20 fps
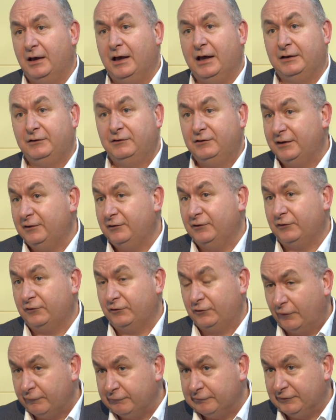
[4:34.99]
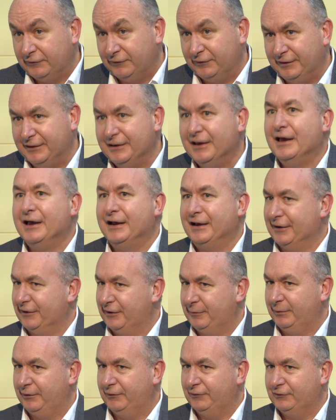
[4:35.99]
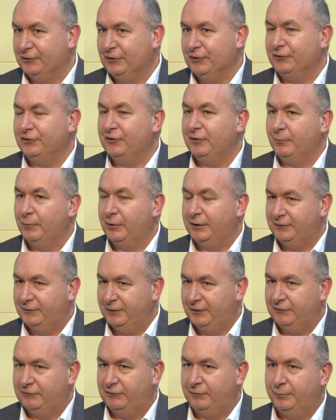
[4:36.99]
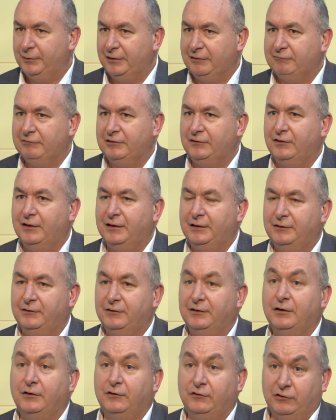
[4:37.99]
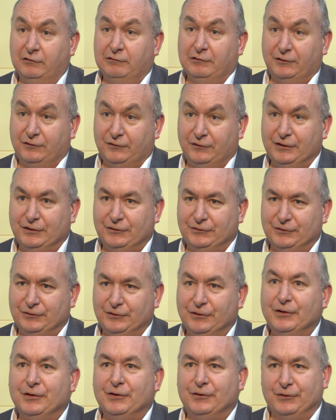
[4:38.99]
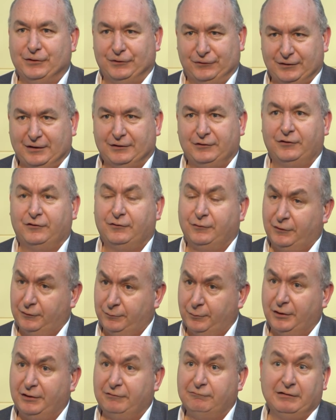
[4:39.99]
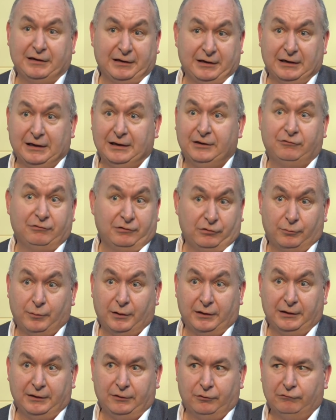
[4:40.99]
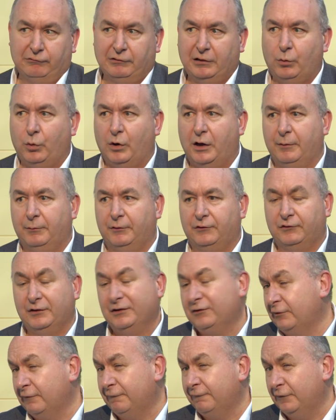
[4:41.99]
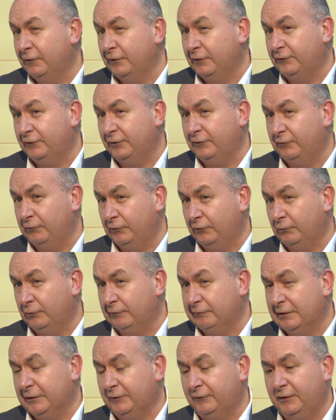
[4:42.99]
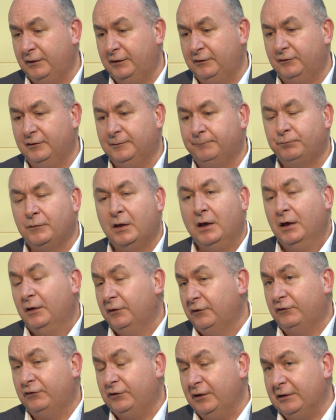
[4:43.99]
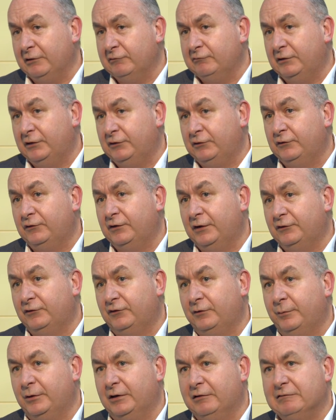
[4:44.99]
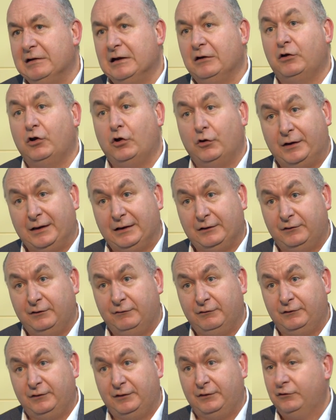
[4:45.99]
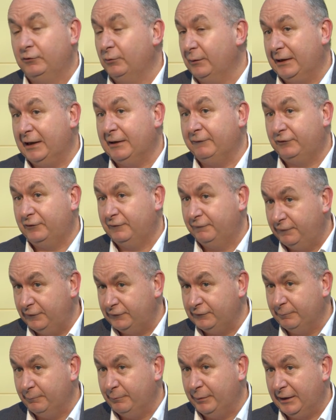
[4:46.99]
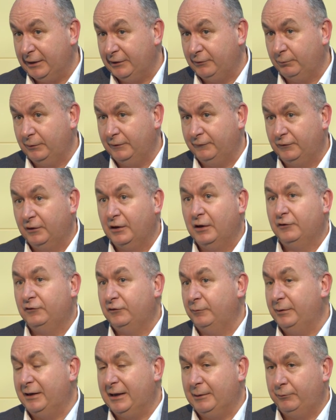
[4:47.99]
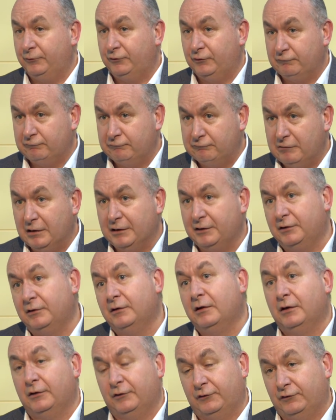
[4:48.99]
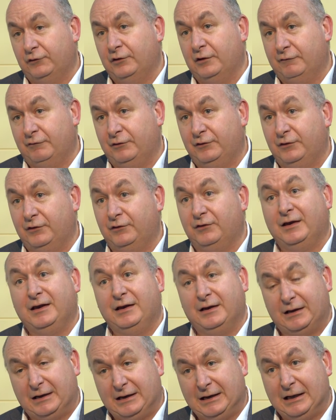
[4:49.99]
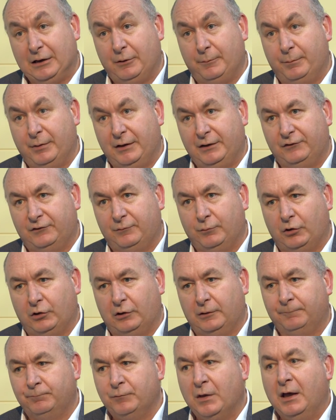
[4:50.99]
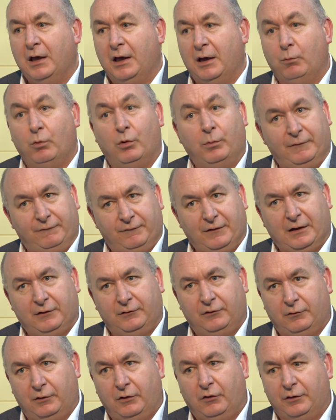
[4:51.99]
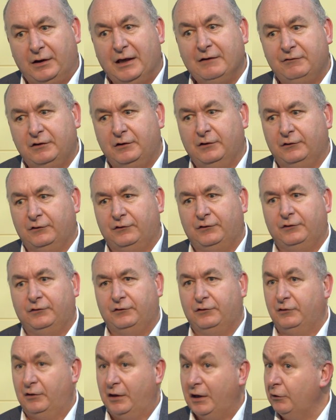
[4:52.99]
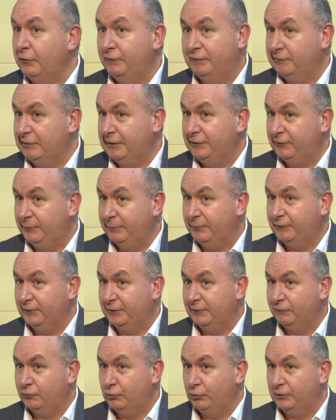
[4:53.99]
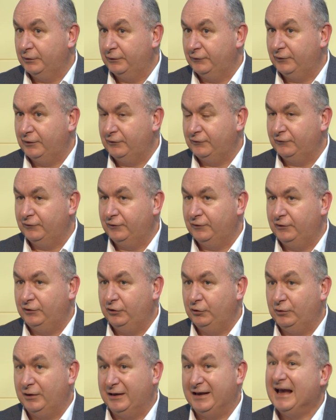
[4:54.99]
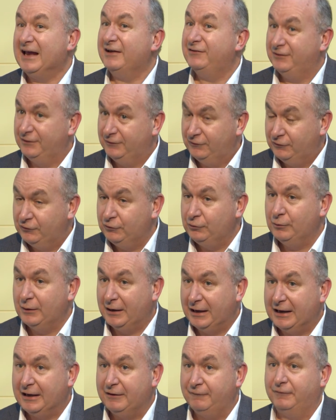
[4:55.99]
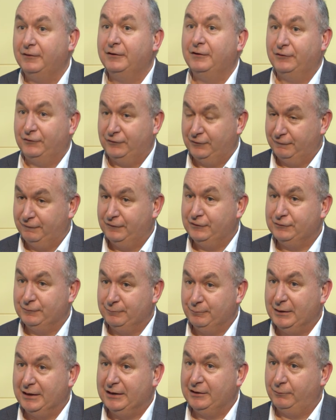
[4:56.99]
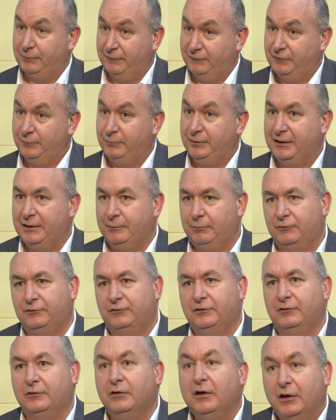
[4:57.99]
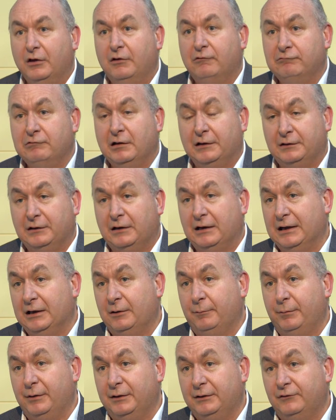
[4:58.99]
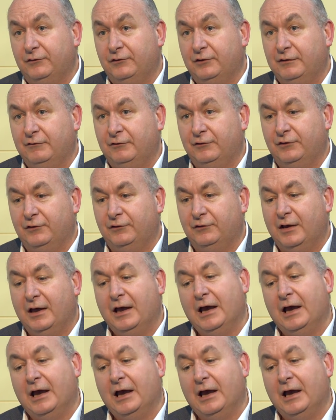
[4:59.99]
And data sovereignty, can I be certain that my data is being retained in a jurisdiction that satisfies my regulatory or my legal requirements? So that's the first issue, is all around data. The secondary issue tends to be around connectivity. Do I have sufficient bandwidth to be able to run services in a cloud-based model? And what we found on evidence is that over 80% of organisations in the UK actually do have sufficient bandwidth to be able to run cloud-based services.